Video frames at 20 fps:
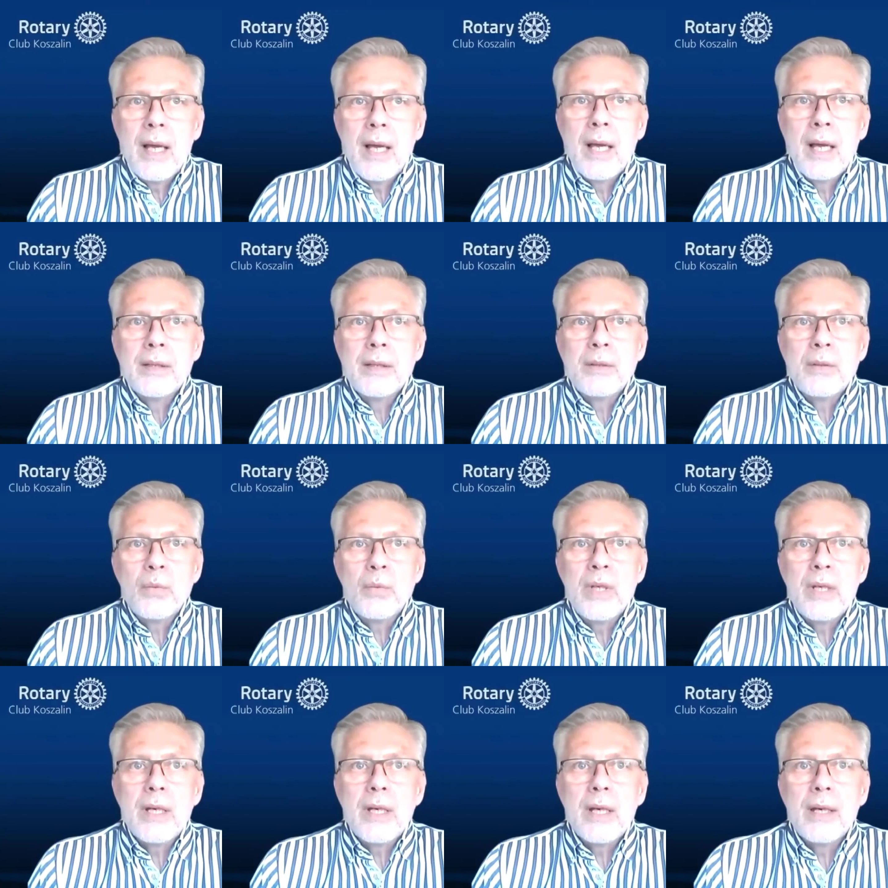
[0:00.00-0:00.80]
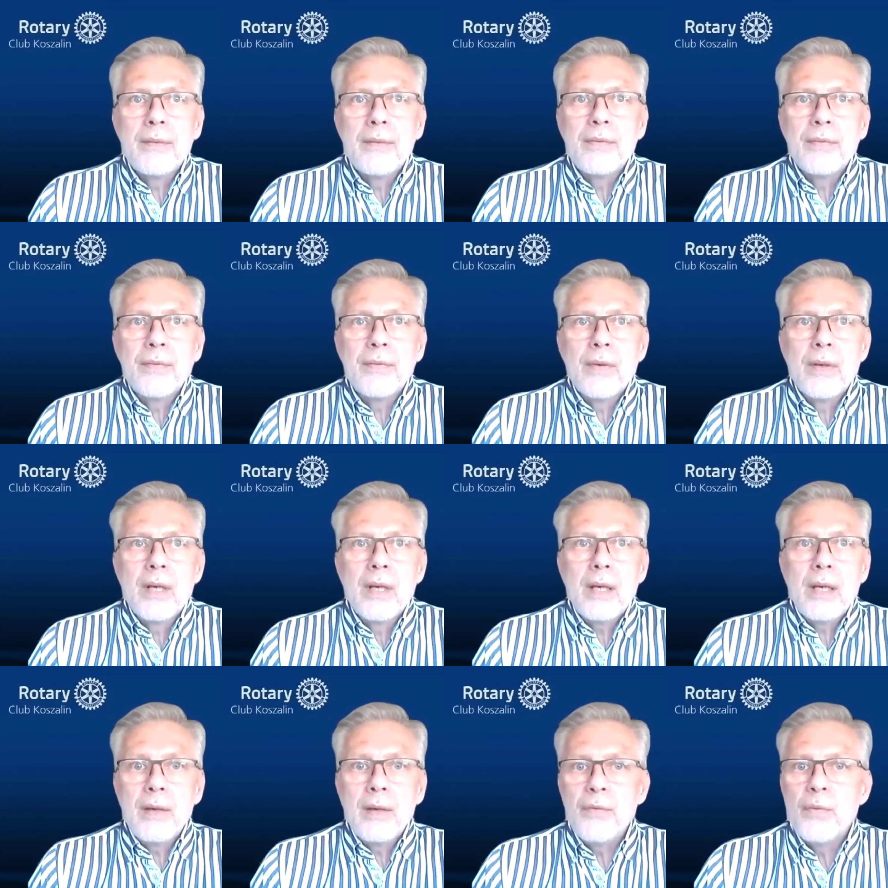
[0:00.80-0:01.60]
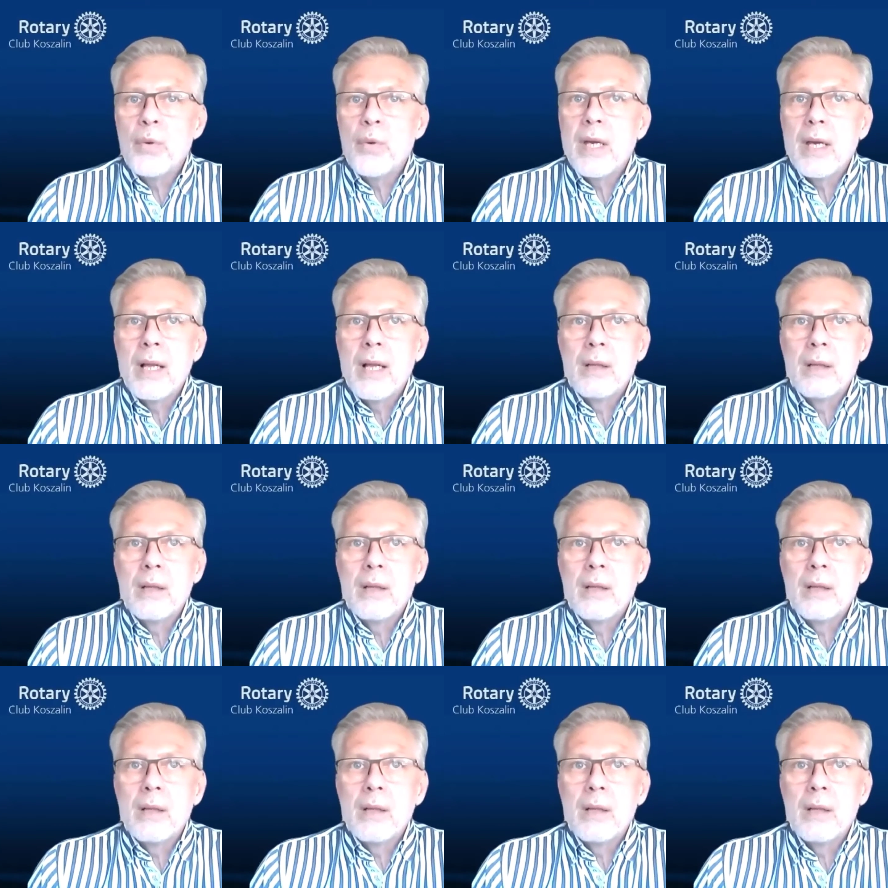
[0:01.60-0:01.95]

And we have, if we